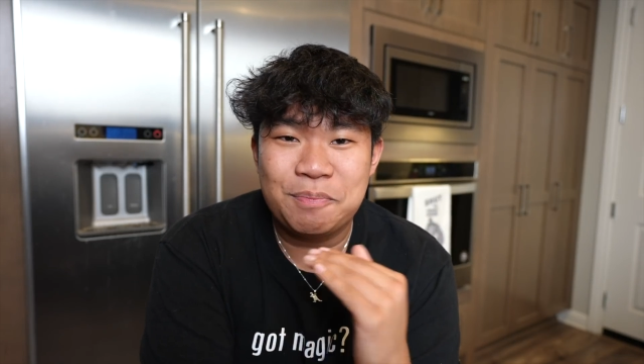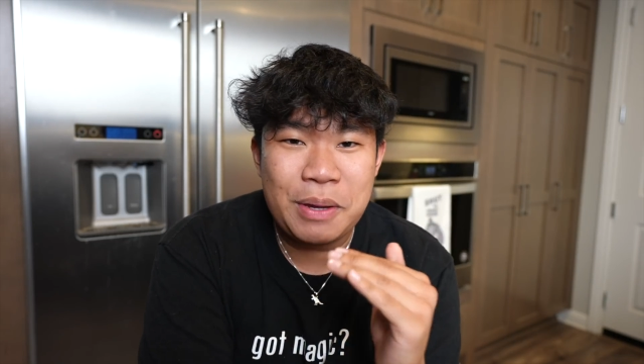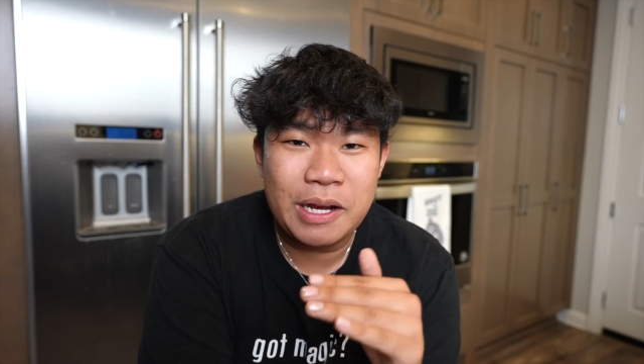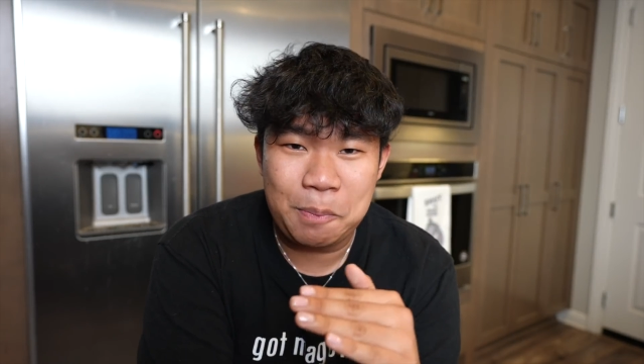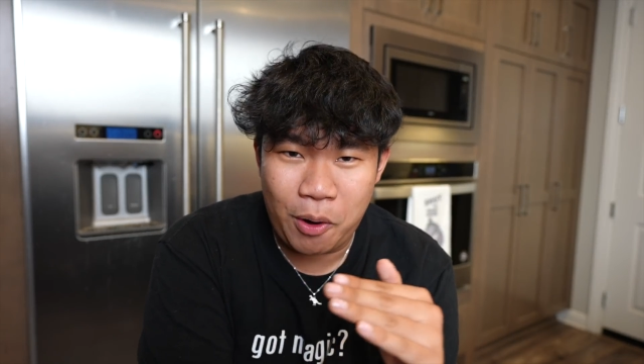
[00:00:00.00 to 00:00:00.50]

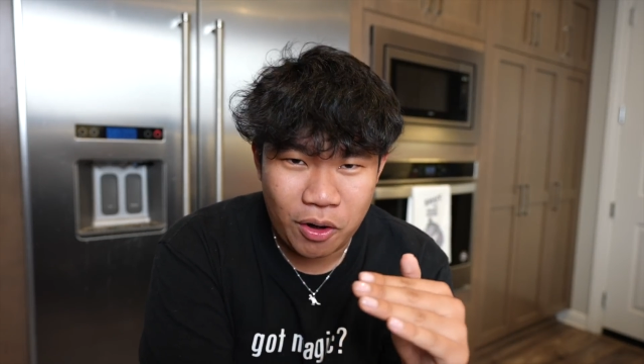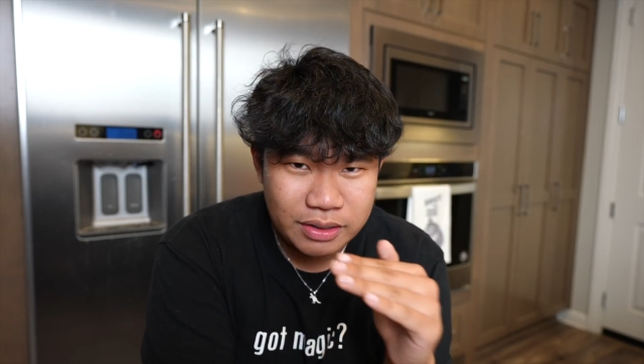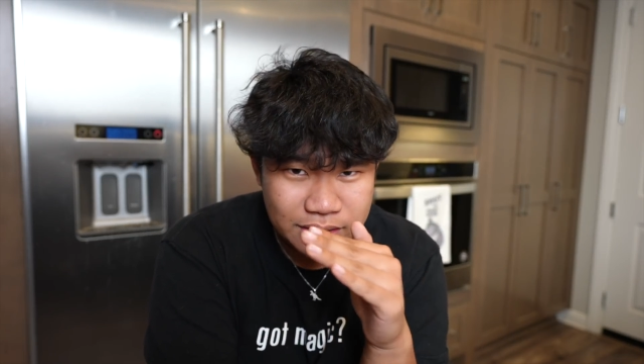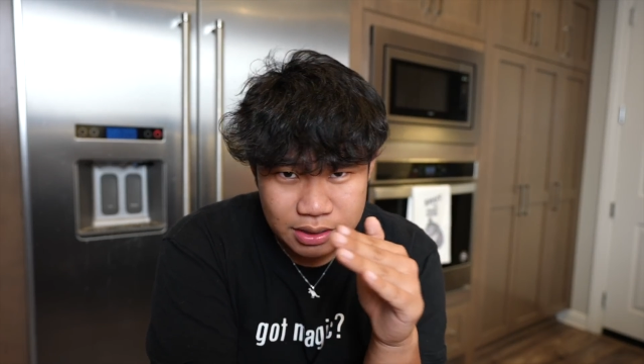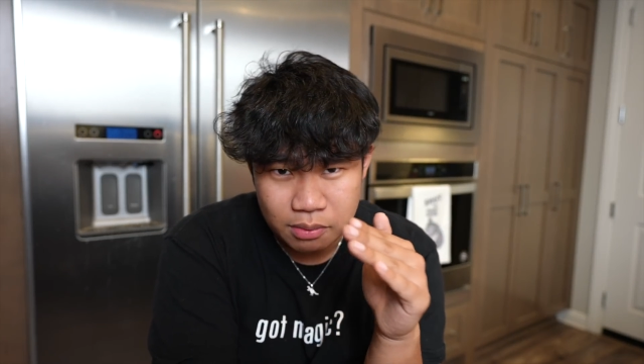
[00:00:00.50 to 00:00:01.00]
pick
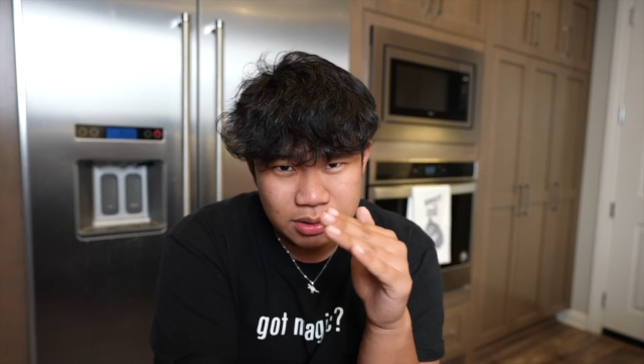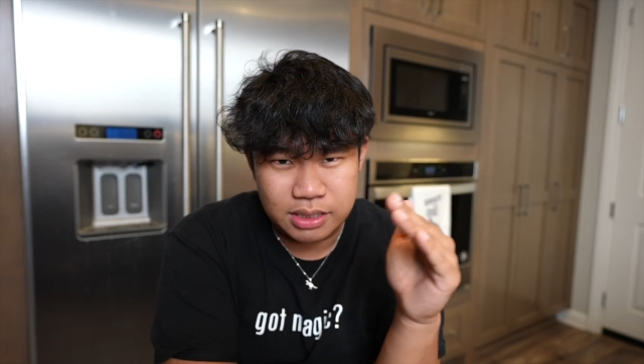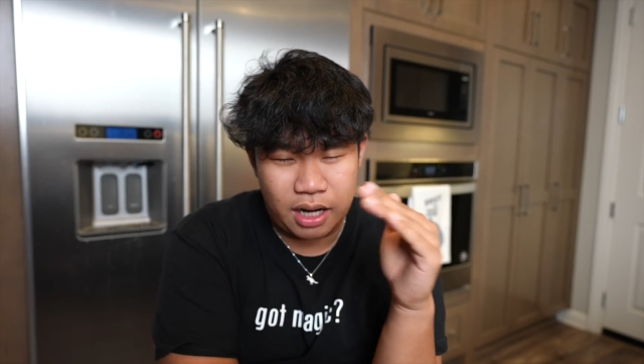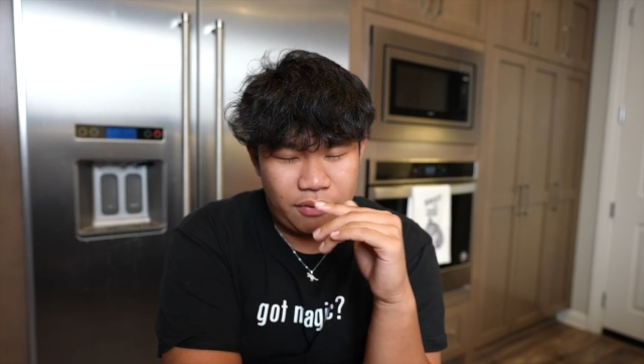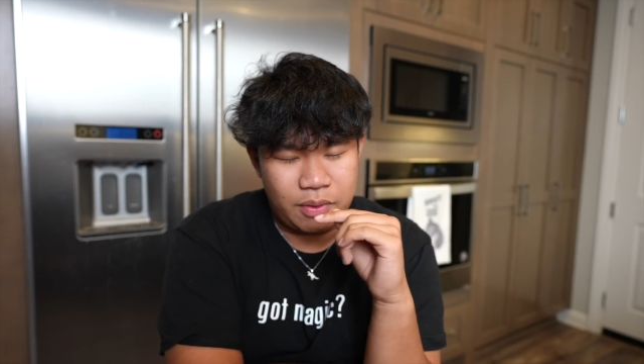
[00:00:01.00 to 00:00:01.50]
apart some
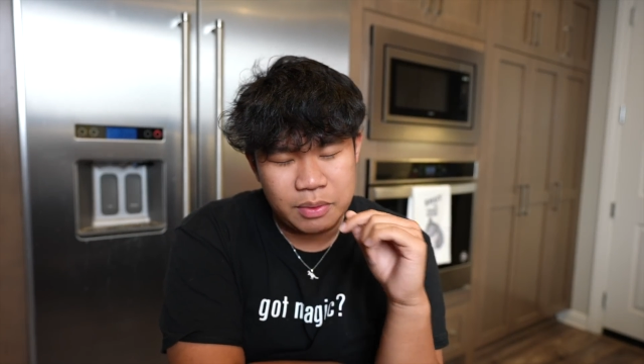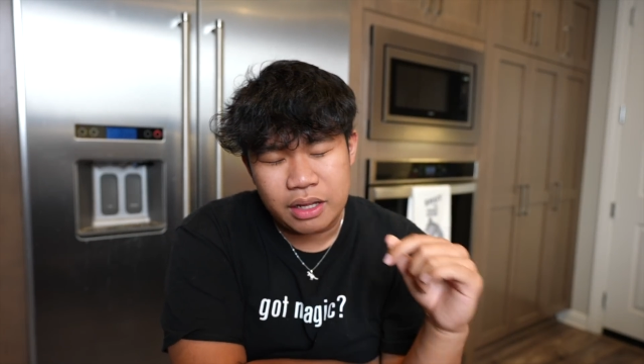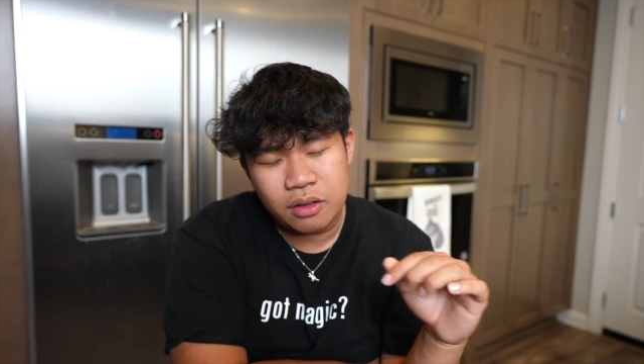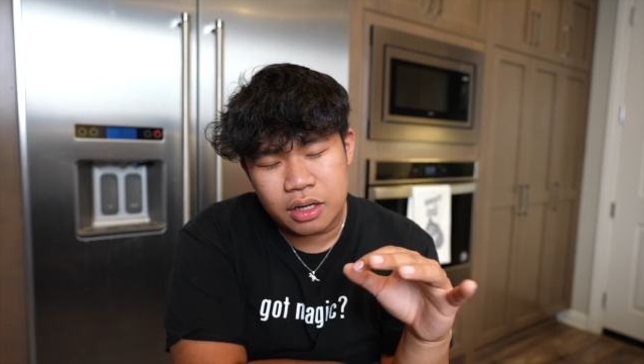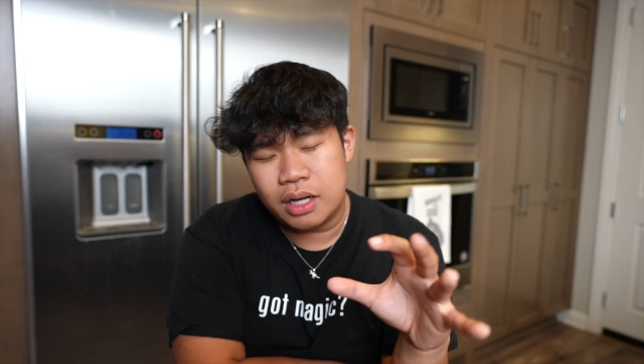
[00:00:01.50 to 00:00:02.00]
stuff. I'm
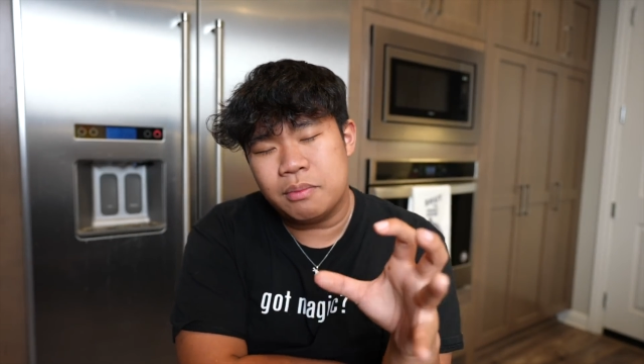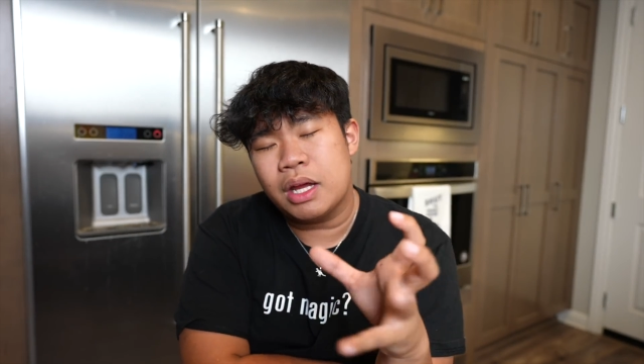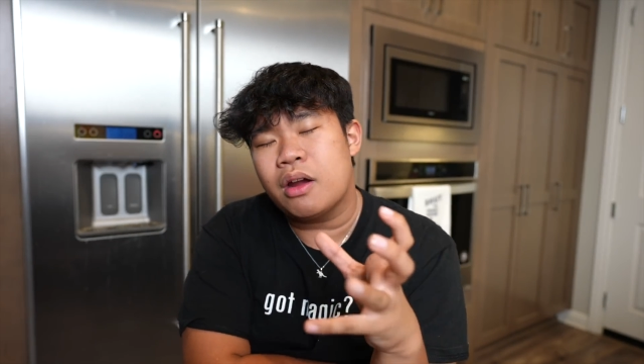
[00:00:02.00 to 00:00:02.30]
like looking, I'm